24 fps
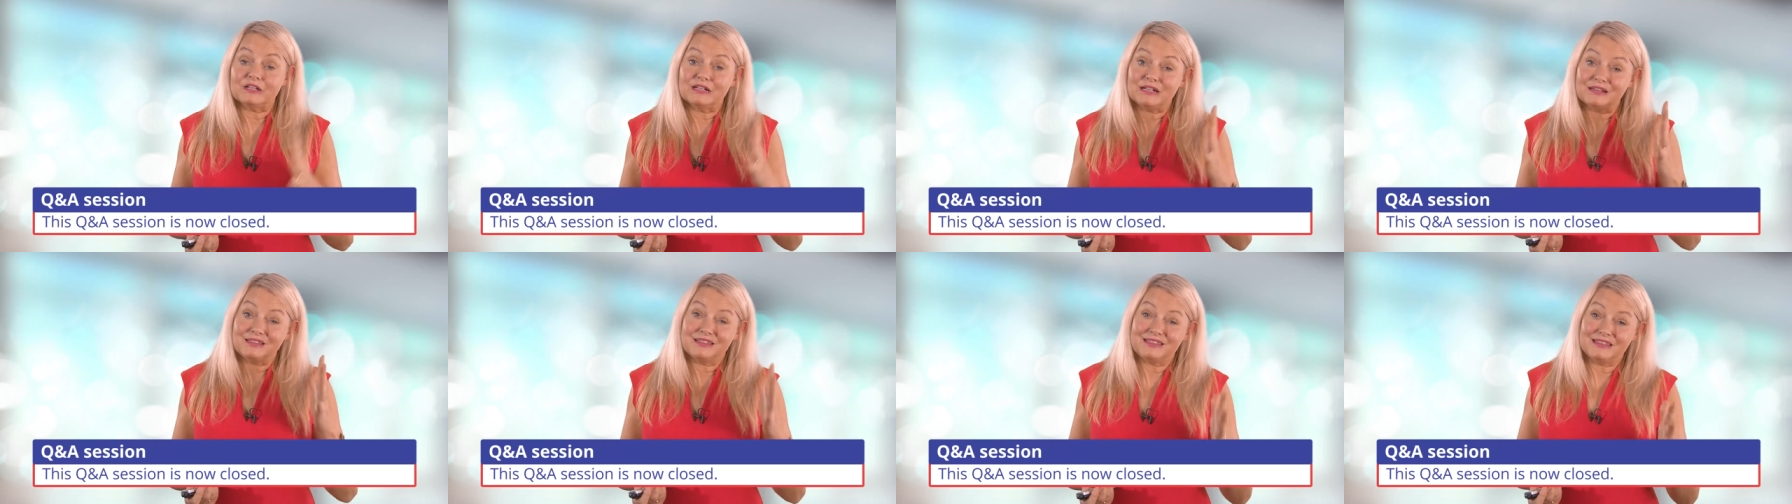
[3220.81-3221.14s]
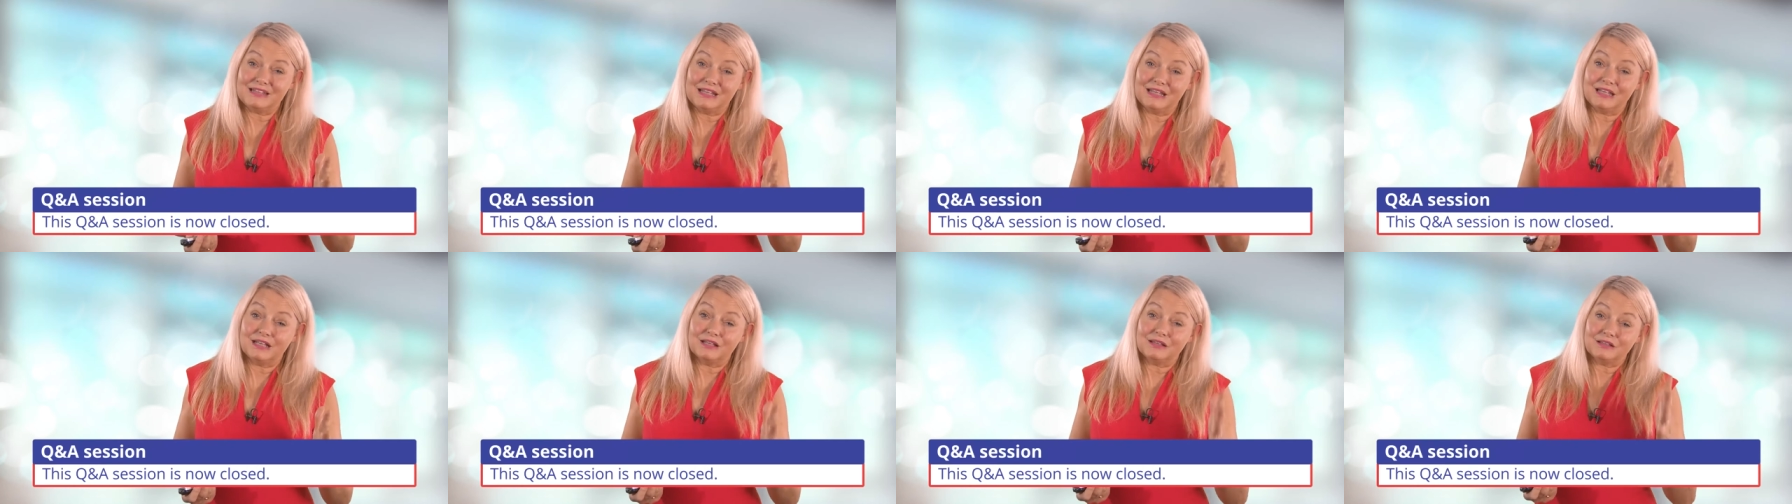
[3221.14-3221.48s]
and I
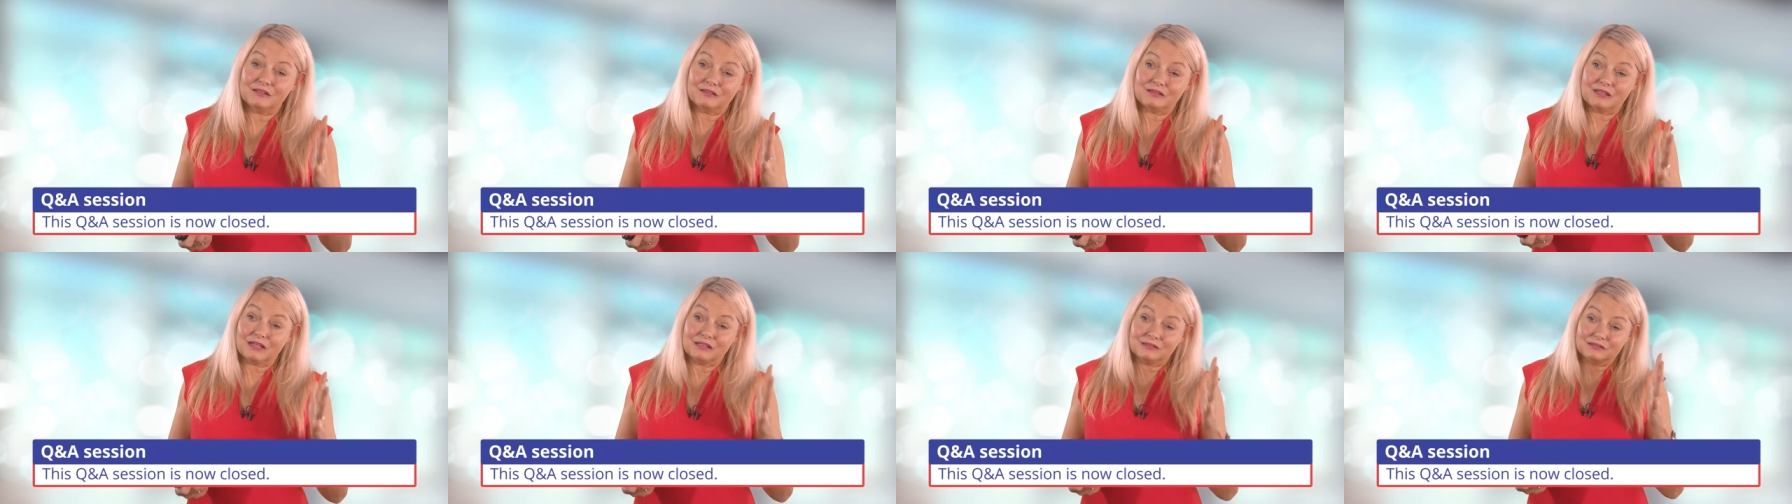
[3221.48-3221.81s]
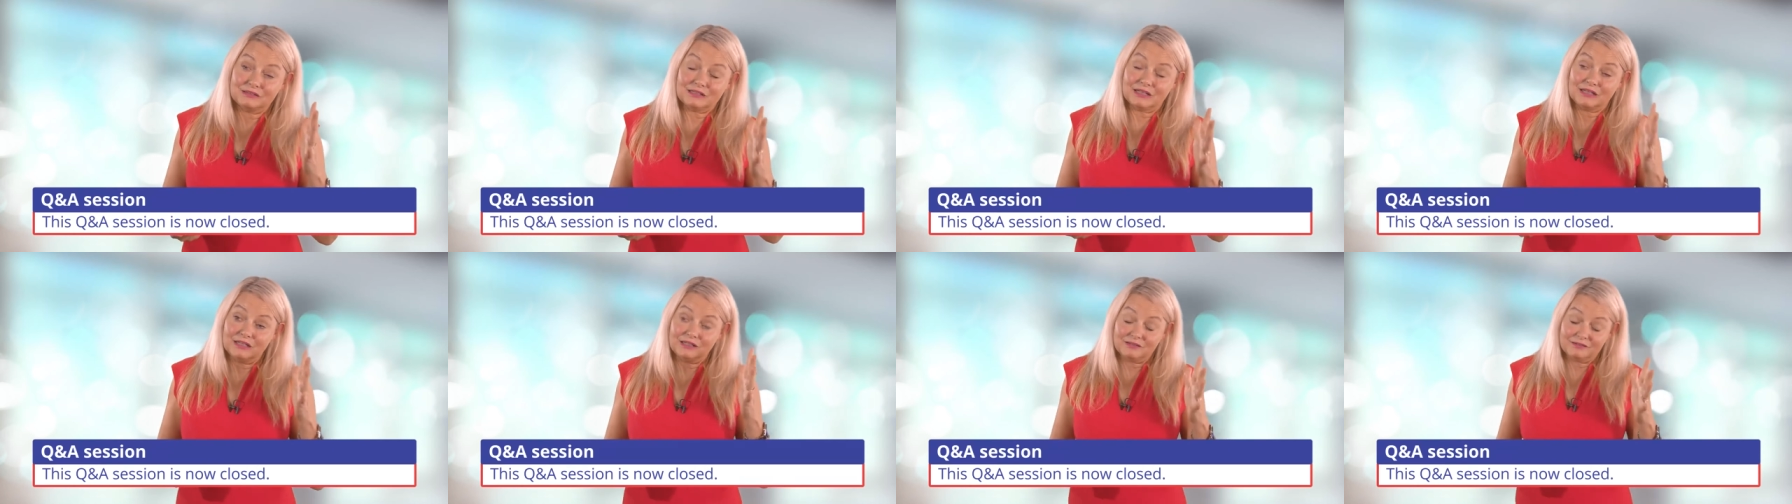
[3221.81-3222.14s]
think that
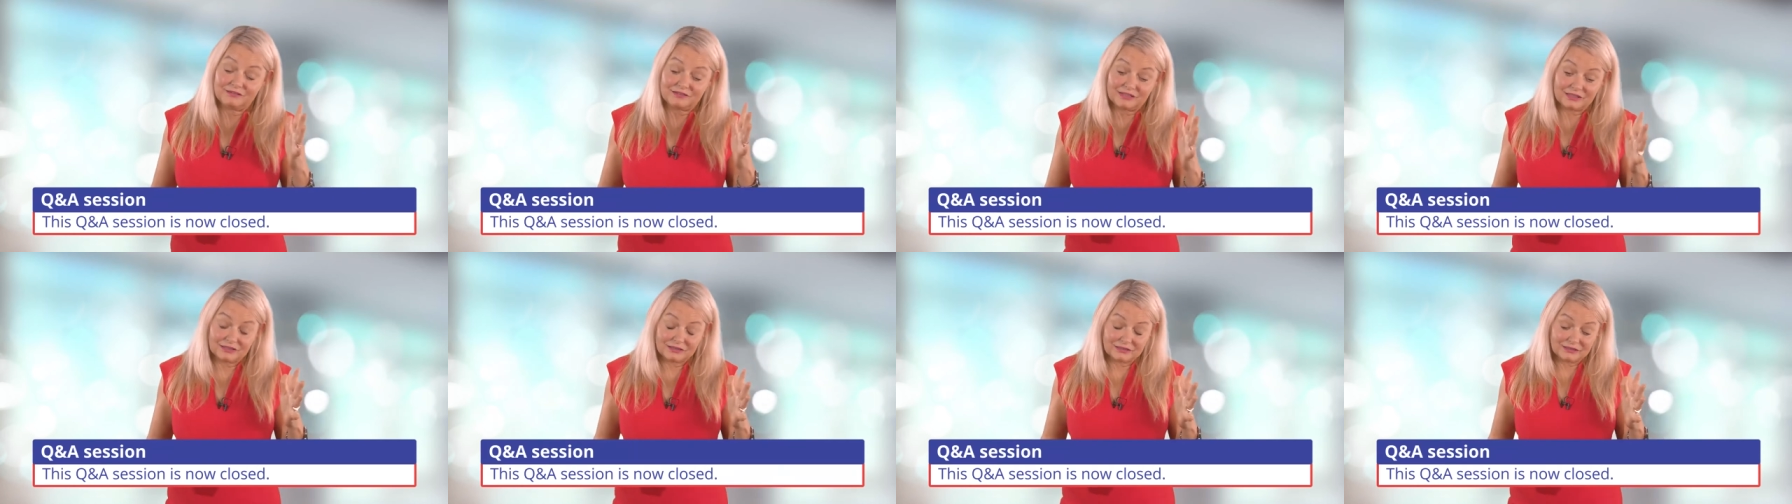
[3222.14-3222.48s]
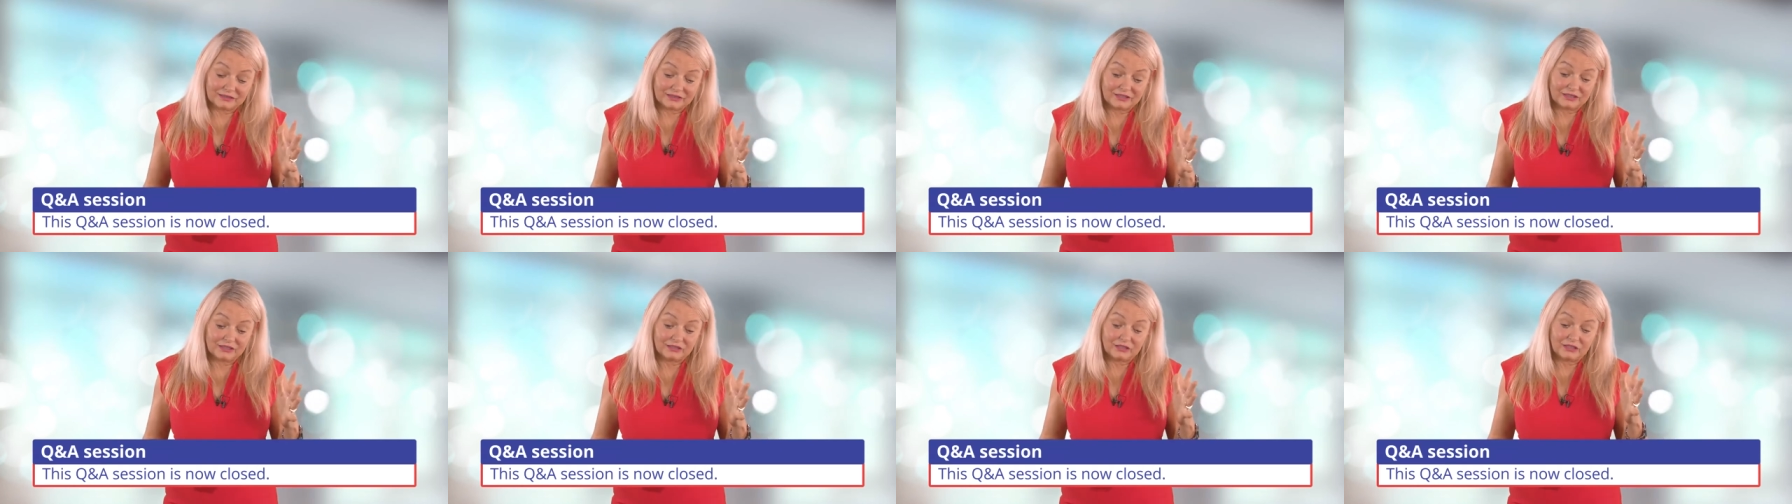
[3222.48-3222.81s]
that
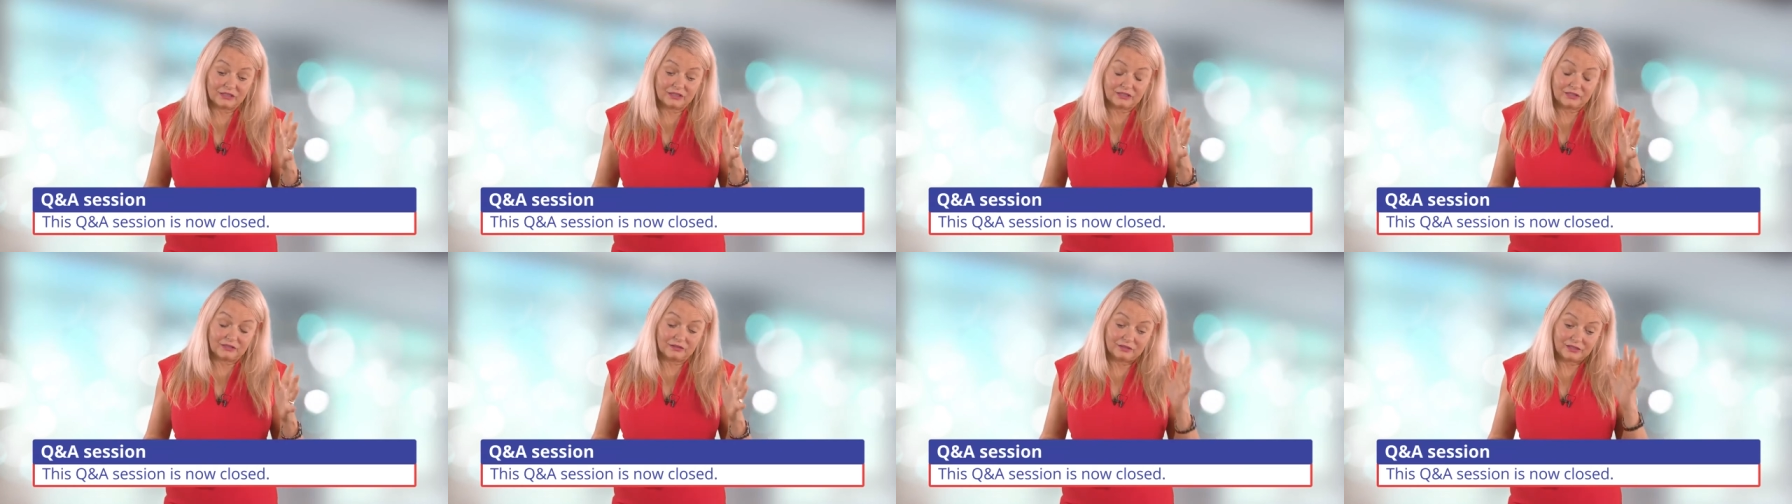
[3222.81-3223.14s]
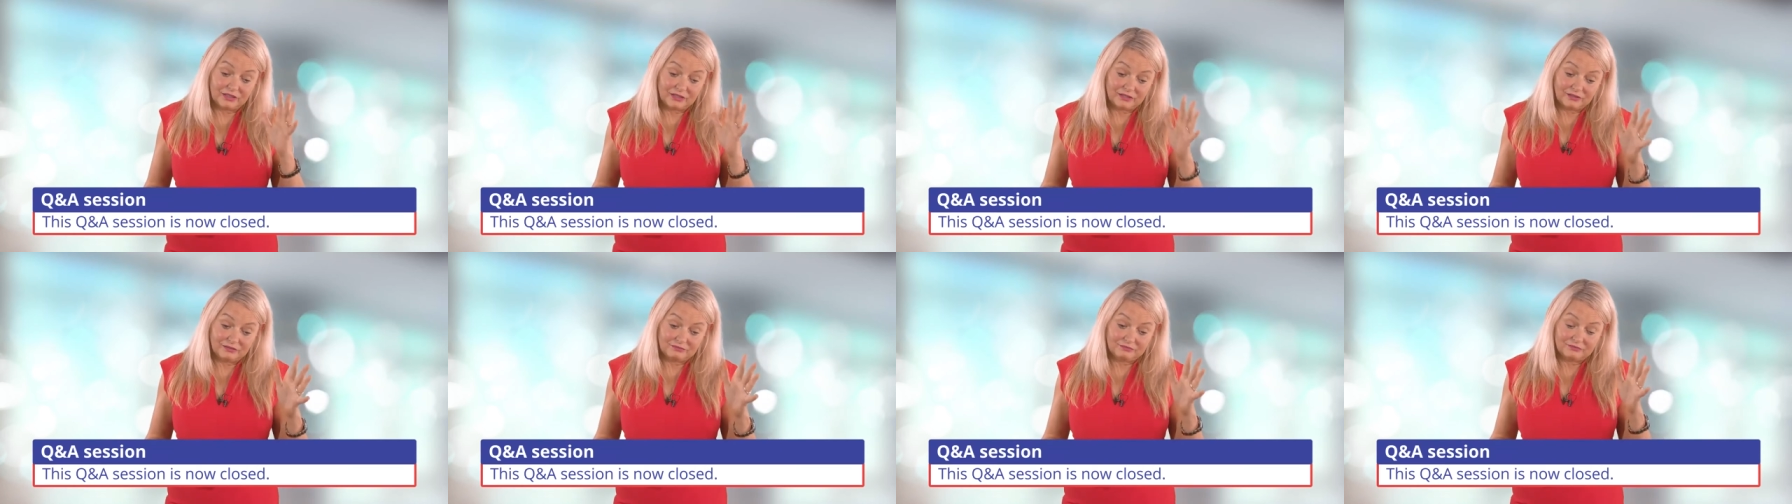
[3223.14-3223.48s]
exactly
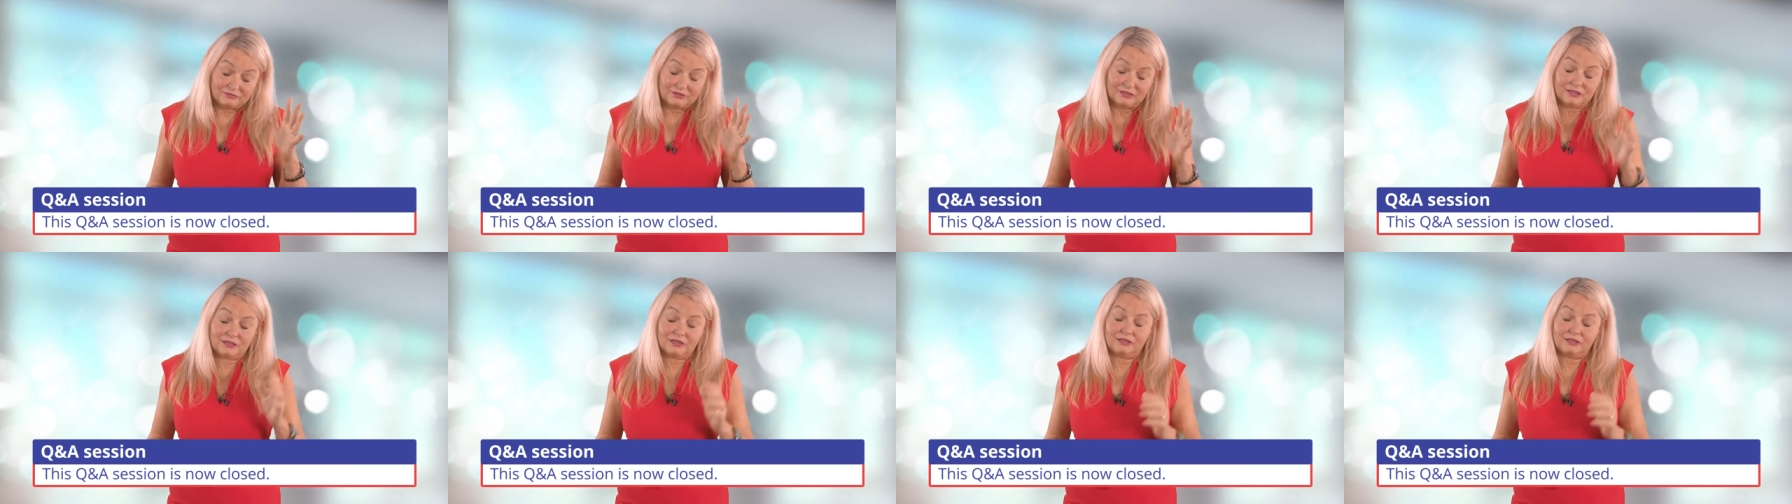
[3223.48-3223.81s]
uh,